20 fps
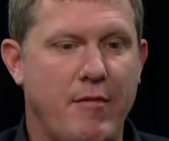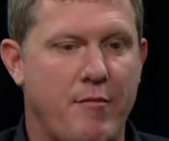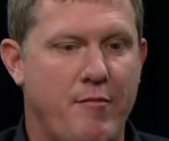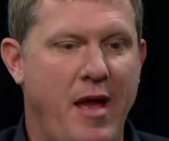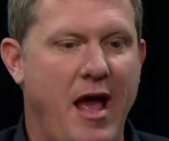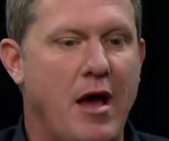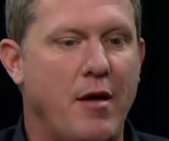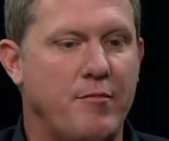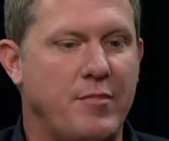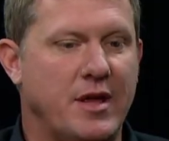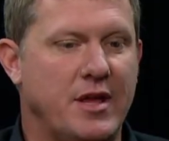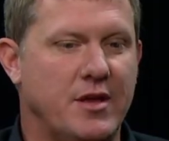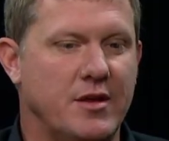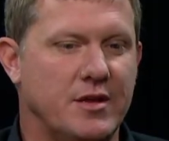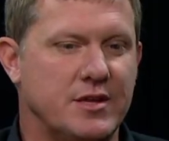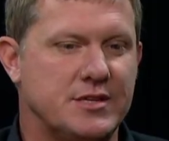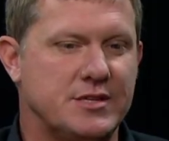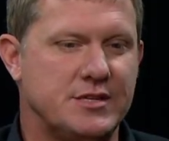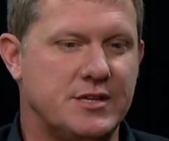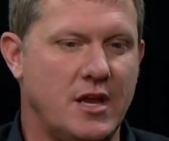about
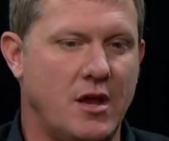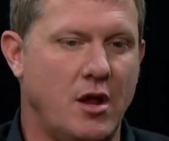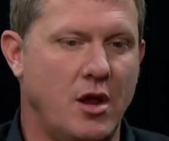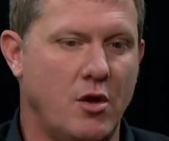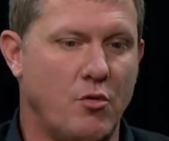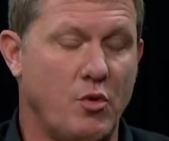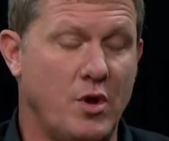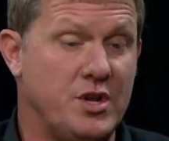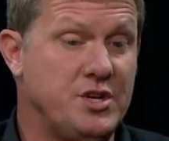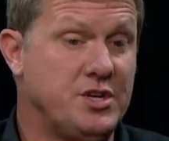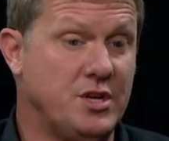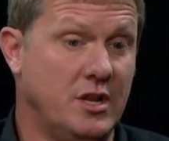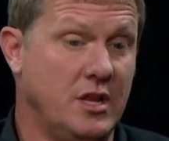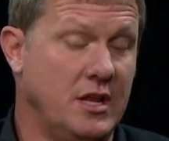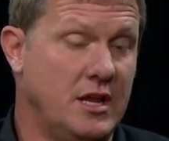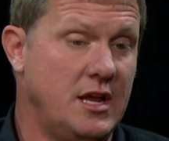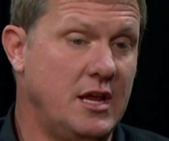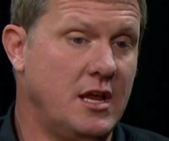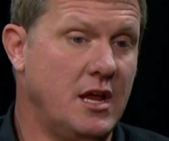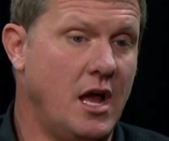because uh,
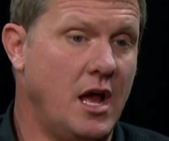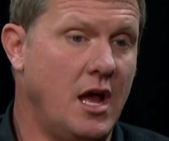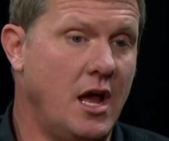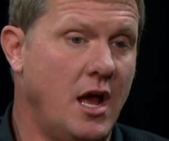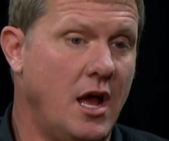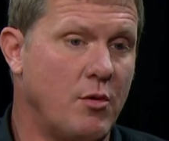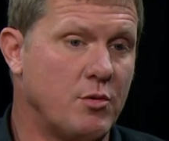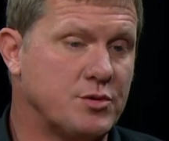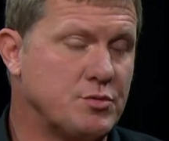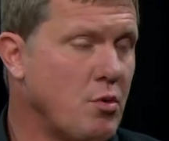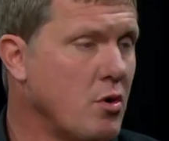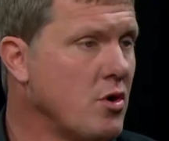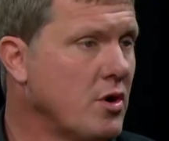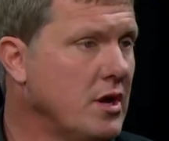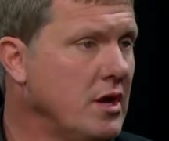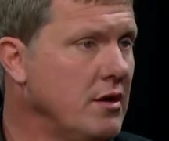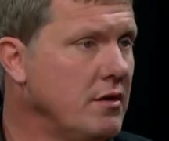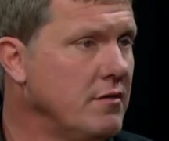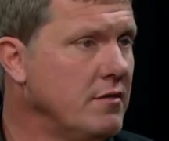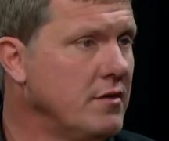originally I, I, was
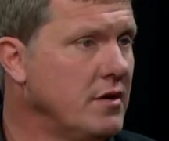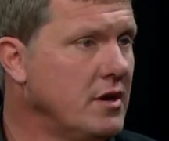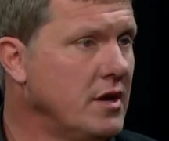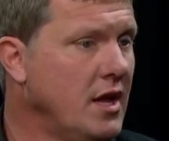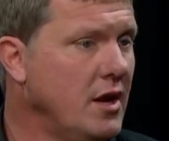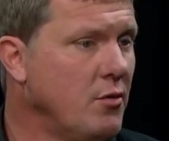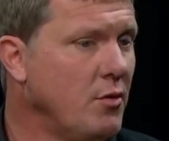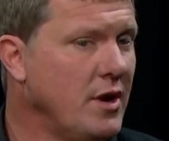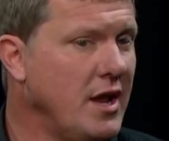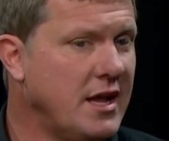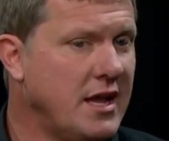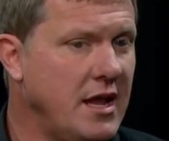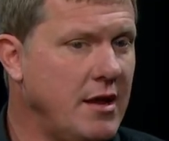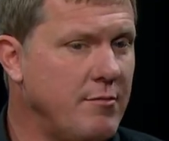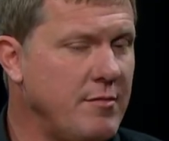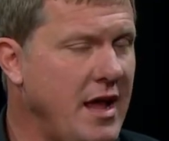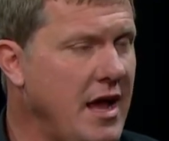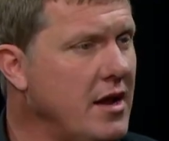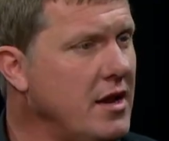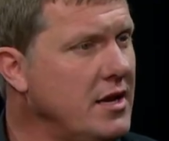working, you know, when I
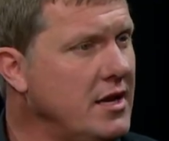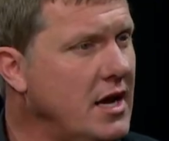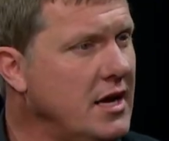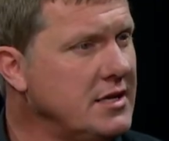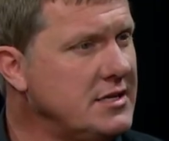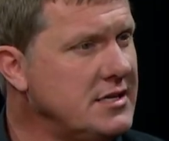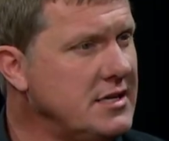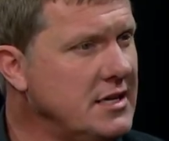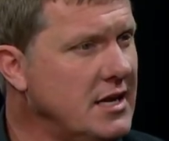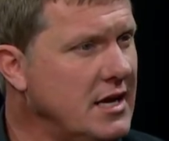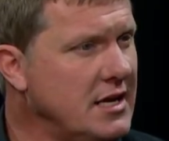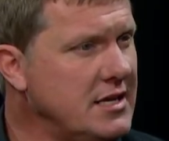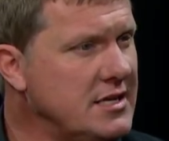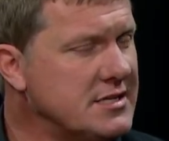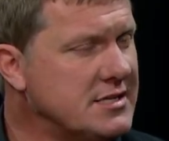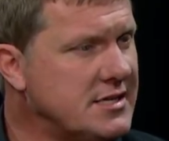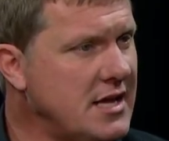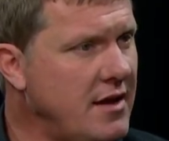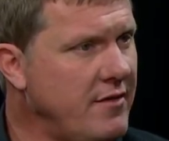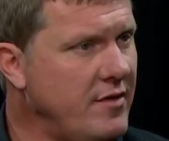came down in
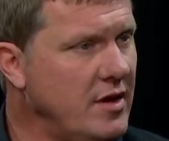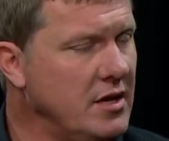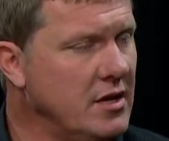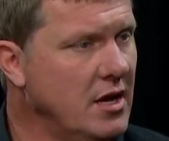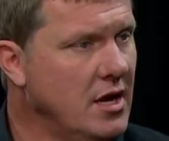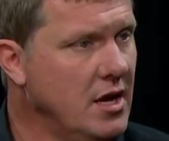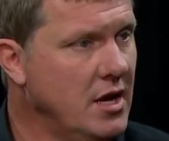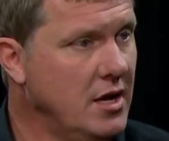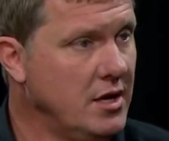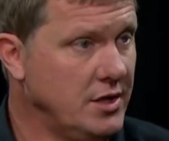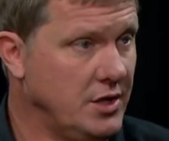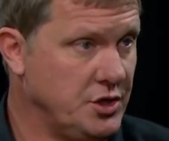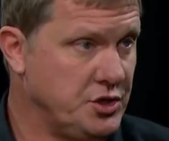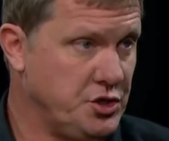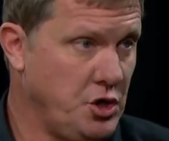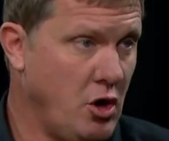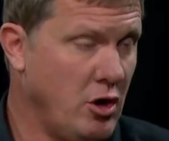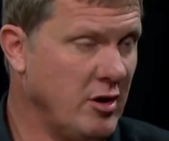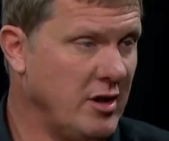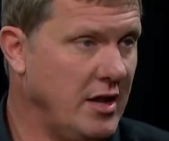1997 to
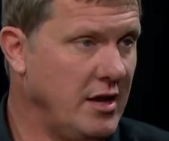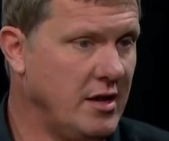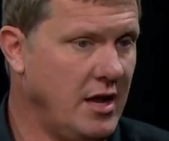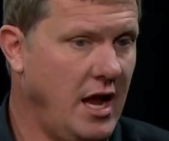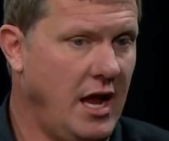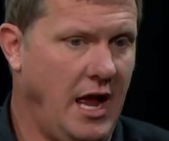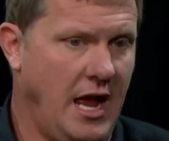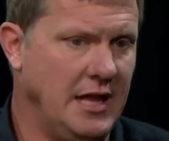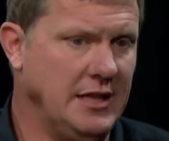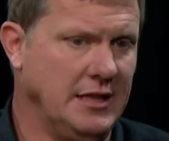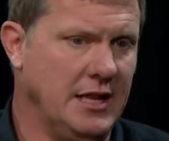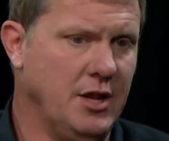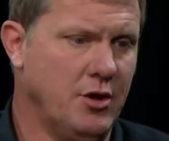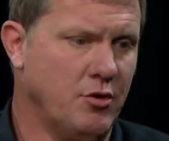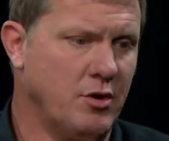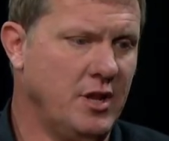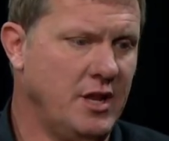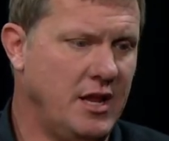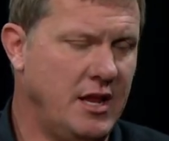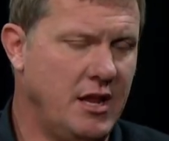Charlotte, I, I
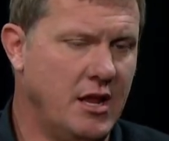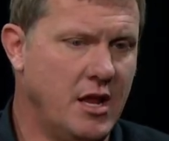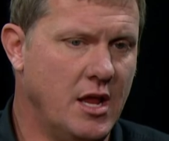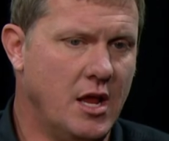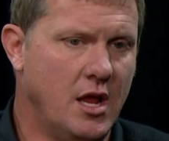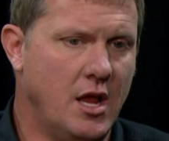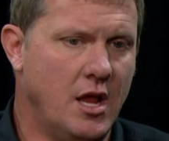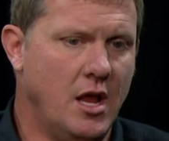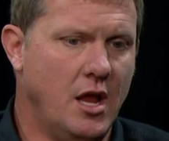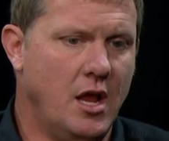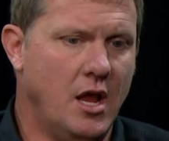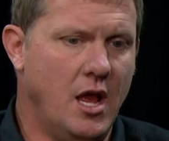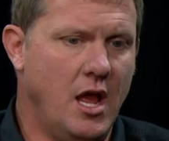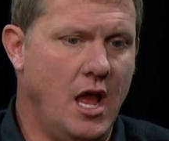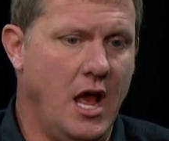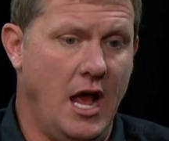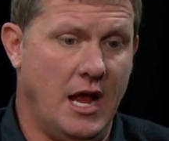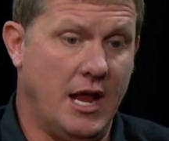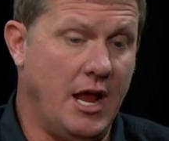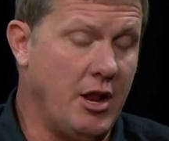literally
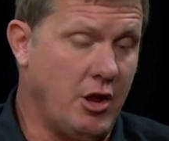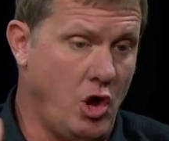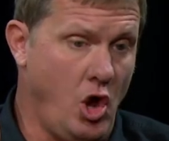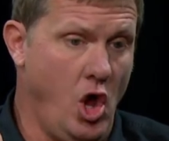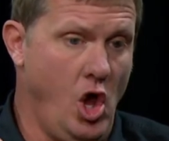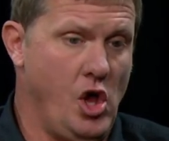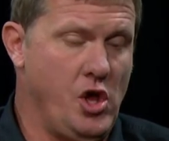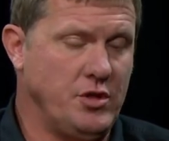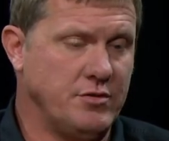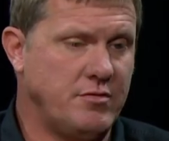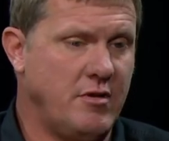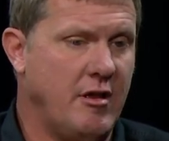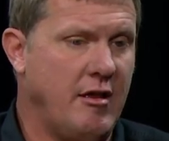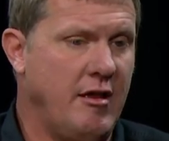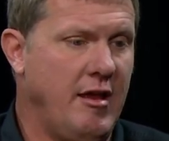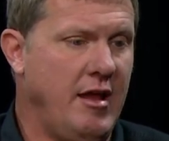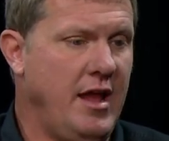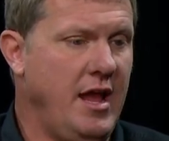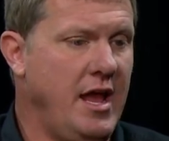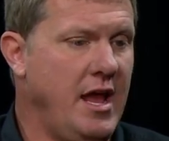I got a call
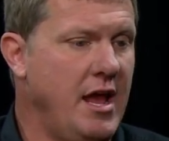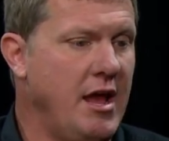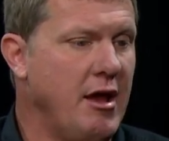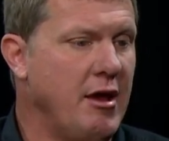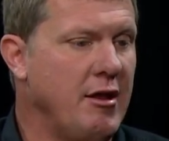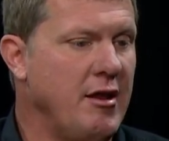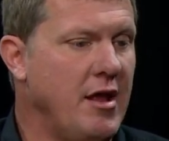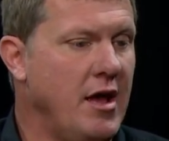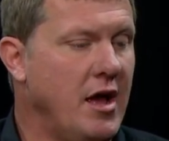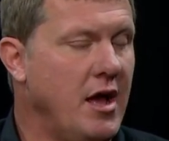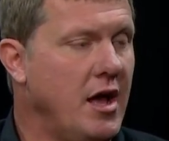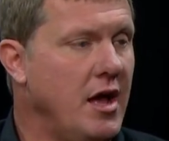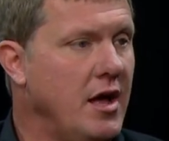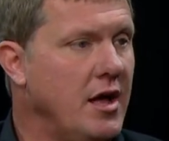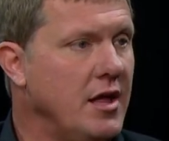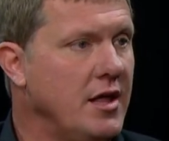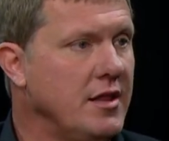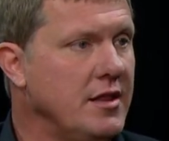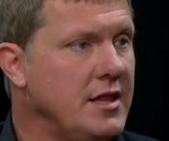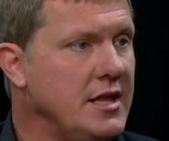and
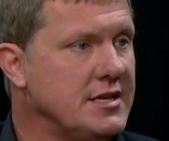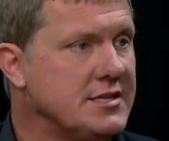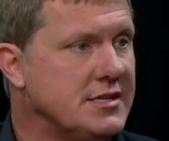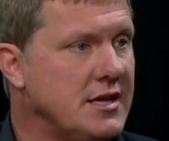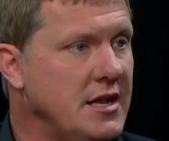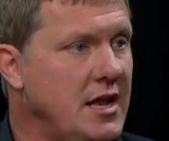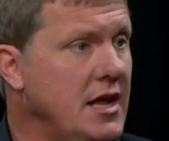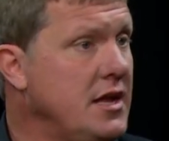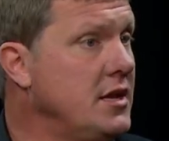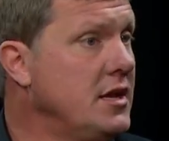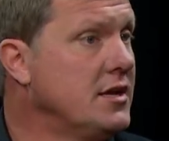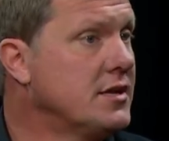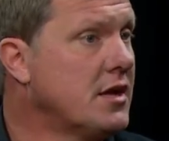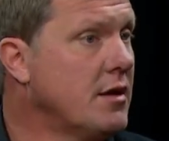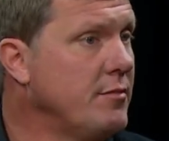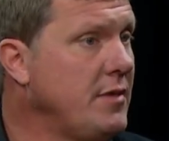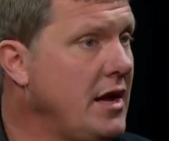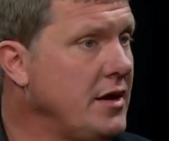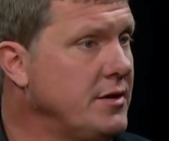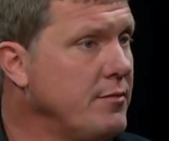uh, they said, "Hey, you need to
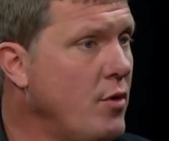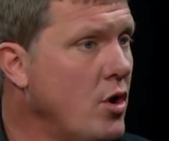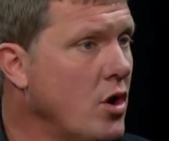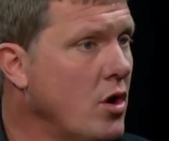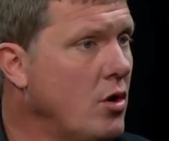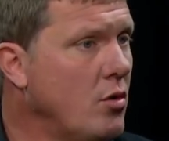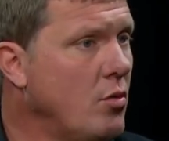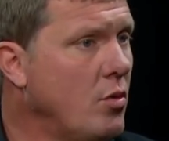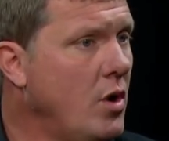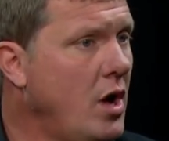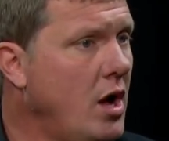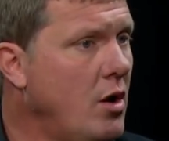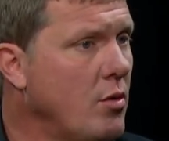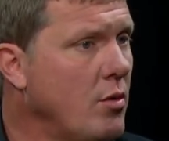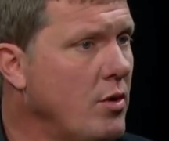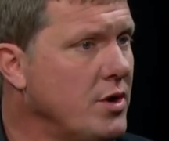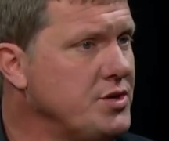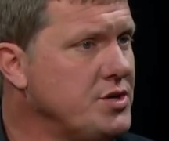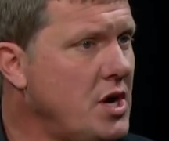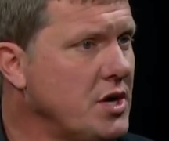come down tomorrow. Uh, we
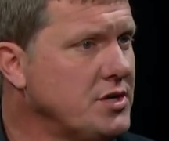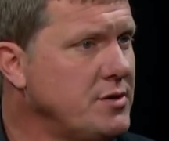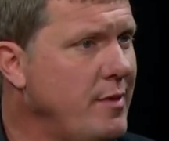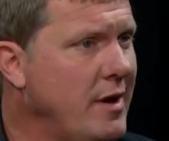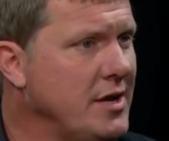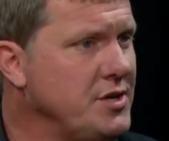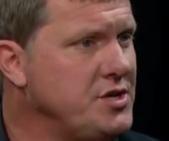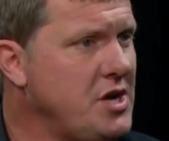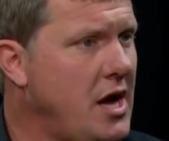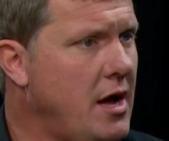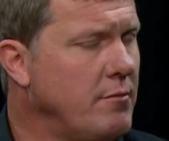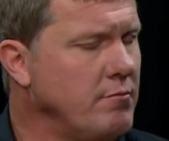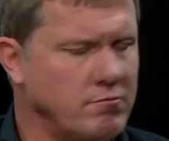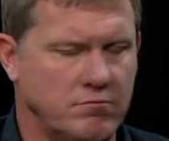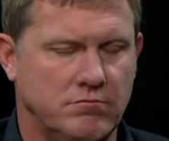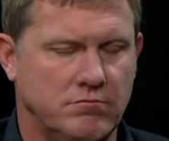want to talk to you about a job."